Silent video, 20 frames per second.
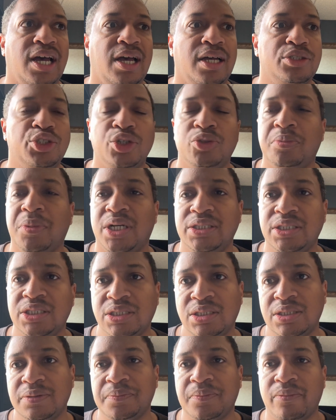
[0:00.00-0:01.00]
2 months
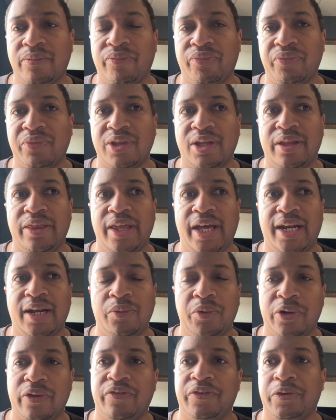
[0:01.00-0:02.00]
that I
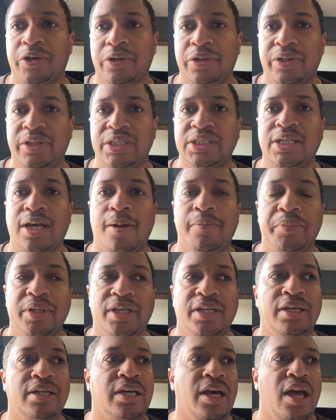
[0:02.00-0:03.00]
worked for this
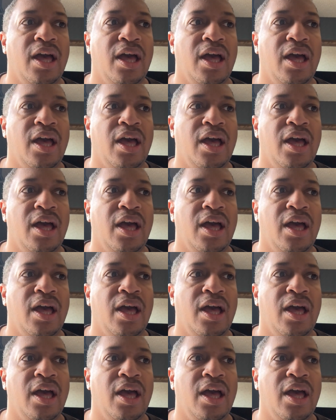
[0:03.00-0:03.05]
company.